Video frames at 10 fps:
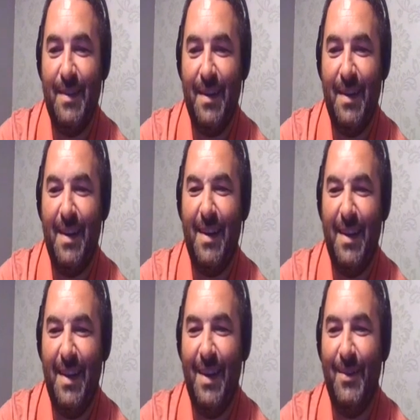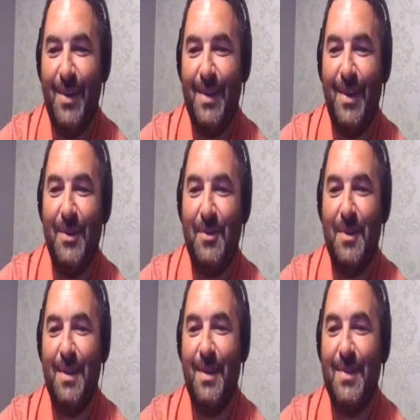Yeah, one of those.
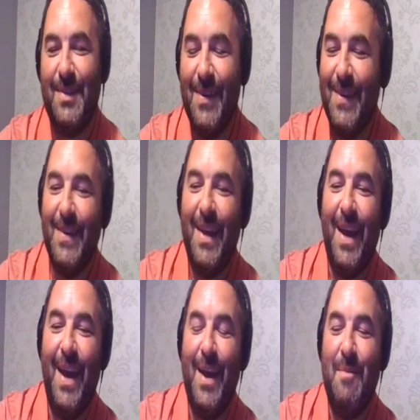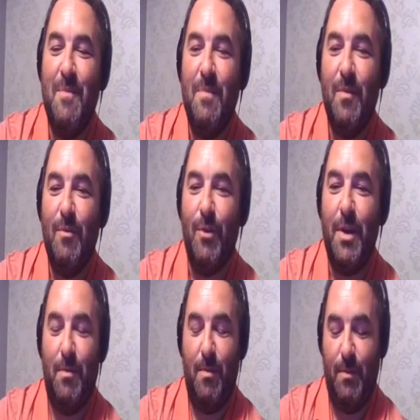
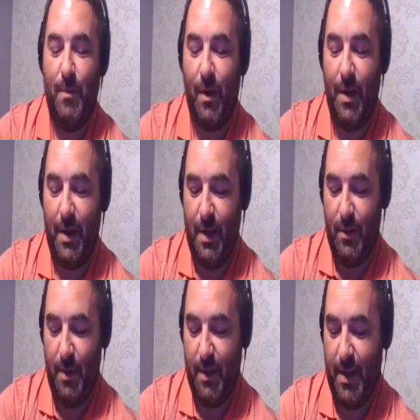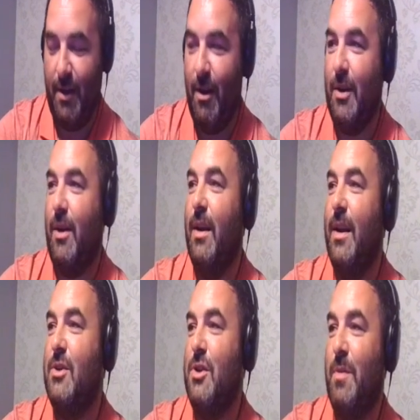Right, we're going to get into it. Ciaran, I'm going to
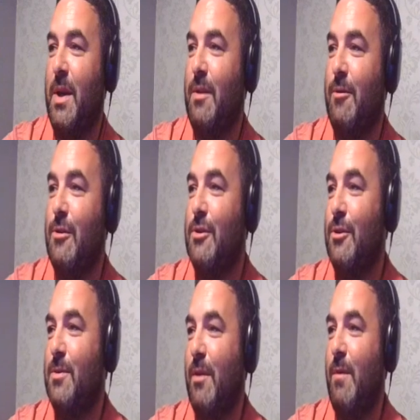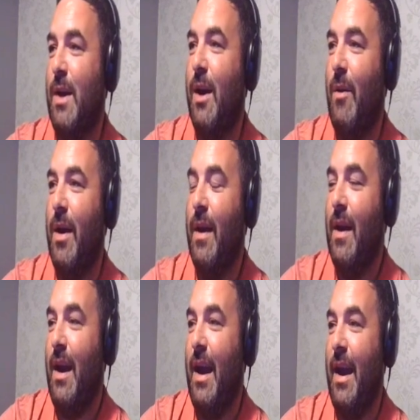let you pick the first subject we'll go with.
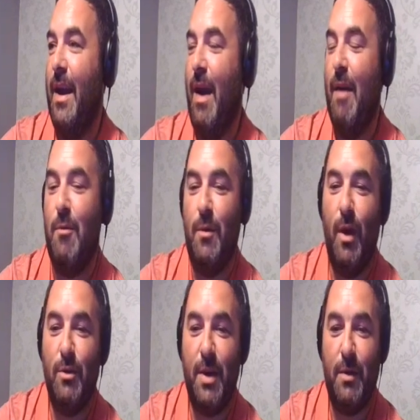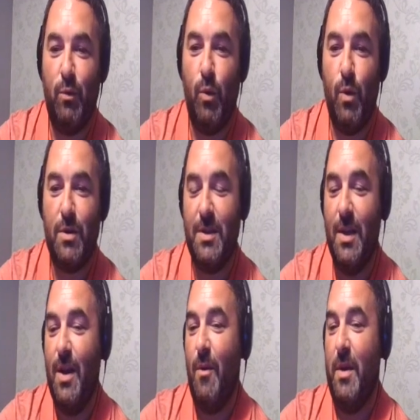Everyone knows how this works.
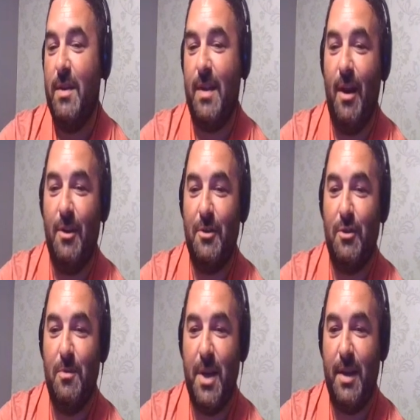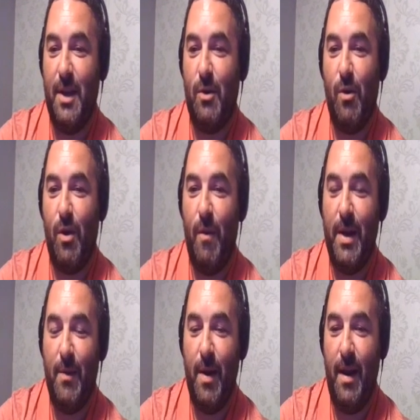We'll start on a subject. It could go
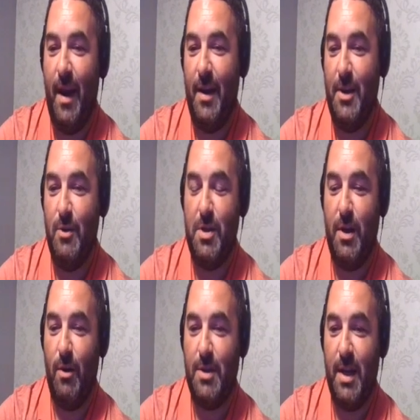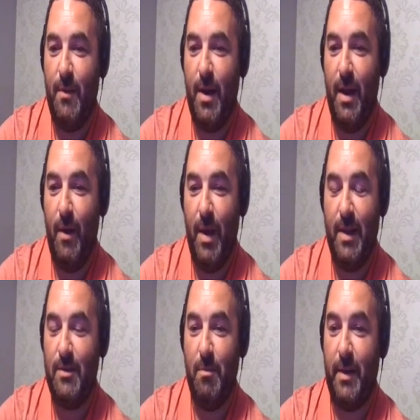anywhere. It usually goes anywhere. It
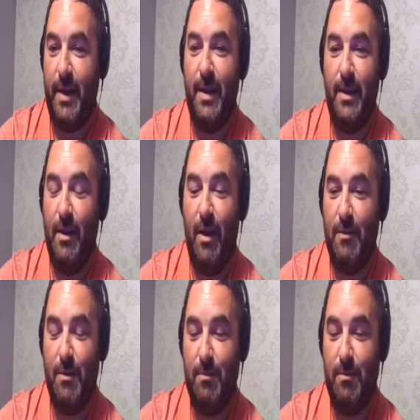went completely off the